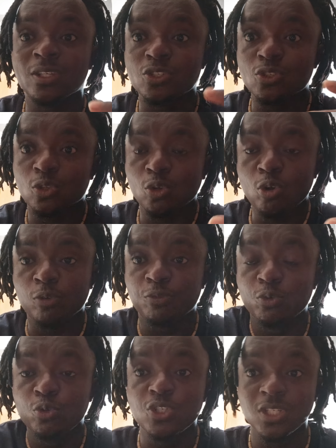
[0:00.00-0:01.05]
stuff
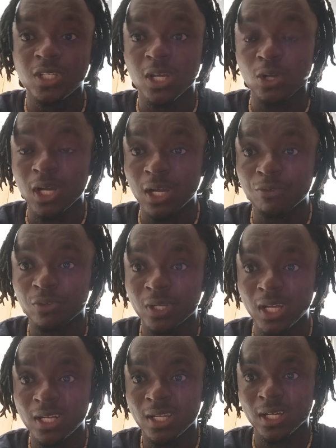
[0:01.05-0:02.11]
which they have
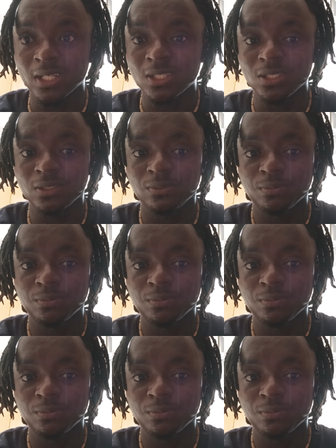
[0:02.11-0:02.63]
gathered